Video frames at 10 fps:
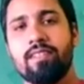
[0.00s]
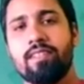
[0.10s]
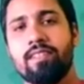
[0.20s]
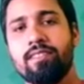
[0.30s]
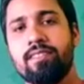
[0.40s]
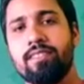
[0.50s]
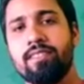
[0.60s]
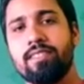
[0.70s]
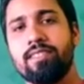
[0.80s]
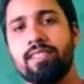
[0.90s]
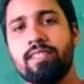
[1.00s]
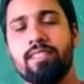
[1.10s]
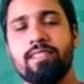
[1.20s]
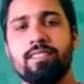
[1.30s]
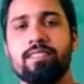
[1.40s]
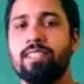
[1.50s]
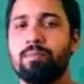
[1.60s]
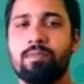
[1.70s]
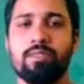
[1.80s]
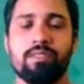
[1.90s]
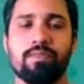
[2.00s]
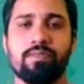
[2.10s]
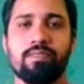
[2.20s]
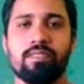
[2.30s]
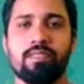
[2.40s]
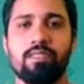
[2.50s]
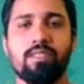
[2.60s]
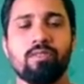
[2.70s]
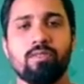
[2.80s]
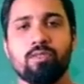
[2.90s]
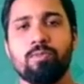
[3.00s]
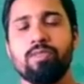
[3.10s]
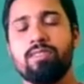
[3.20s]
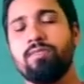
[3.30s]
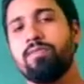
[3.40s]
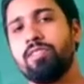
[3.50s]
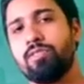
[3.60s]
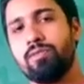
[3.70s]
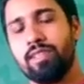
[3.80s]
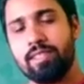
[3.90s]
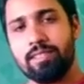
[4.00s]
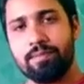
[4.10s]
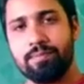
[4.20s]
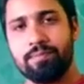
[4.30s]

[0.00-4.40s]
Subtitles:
And this is the second chapter of your course book, First Flight.